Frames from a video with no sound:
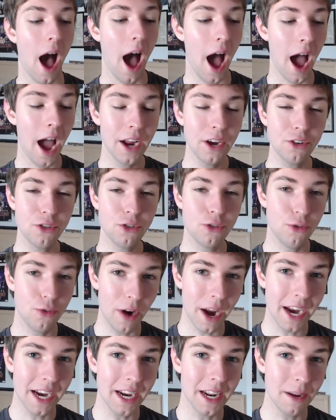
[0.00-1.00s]
I
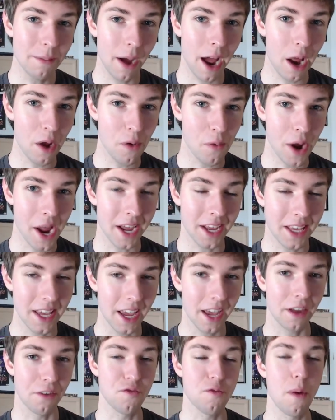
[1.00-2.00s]
traded my way
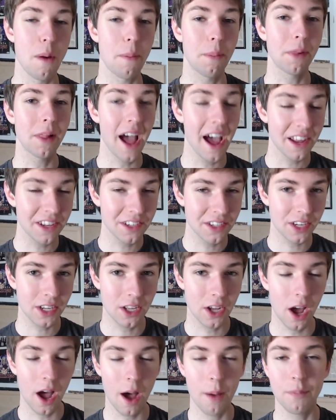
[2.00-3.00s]
again from a plastic
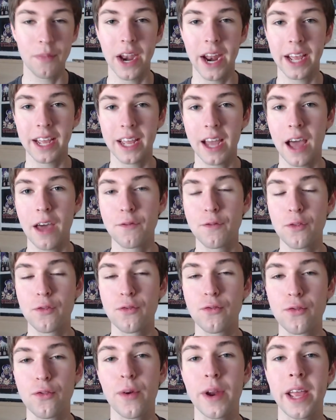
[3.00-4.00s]
cup that I got for
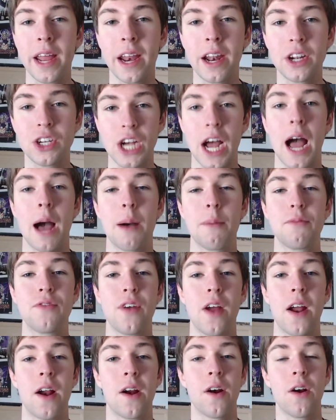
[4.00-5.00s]
free at a job
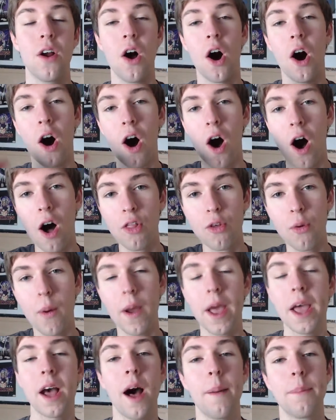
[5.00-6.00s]
fair all the
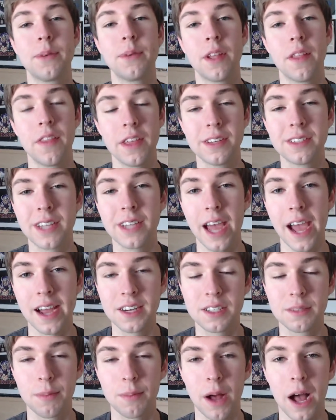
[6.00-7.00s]
way up to this
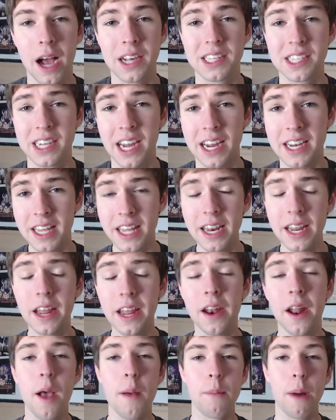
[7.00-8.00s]
Xbox, and I did
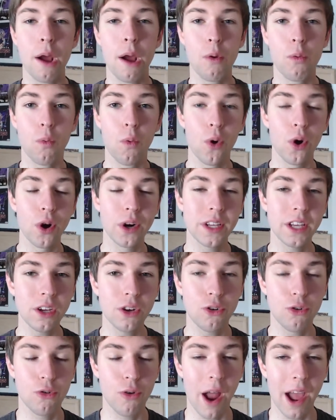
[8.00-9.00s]
it by
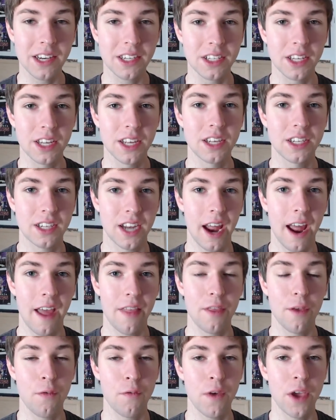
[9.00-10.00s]
working Craigslist
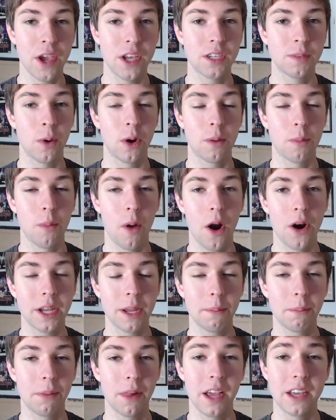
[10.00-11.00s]
and the Facebook
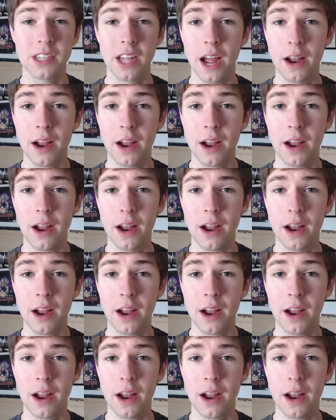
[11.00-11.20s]
Marketplace.